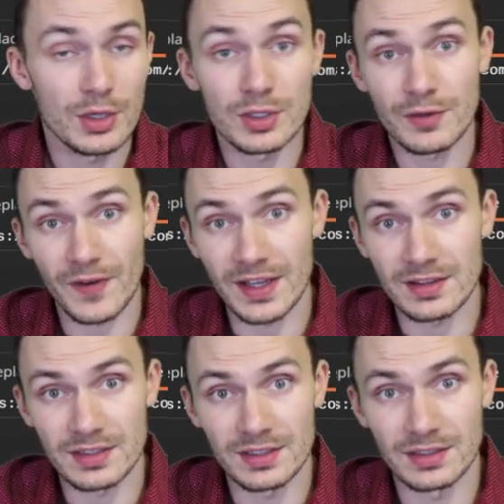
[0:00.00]
You can
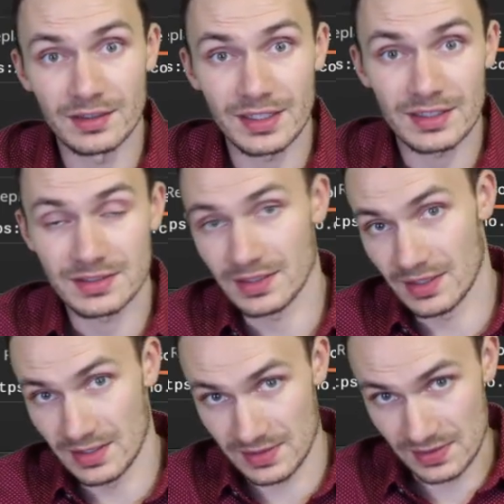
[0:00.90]
find the link to
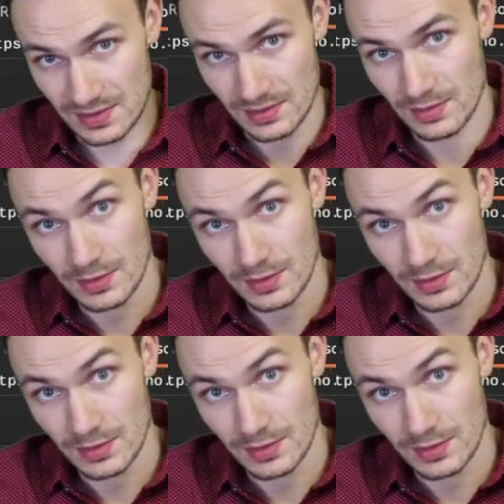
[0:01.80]
this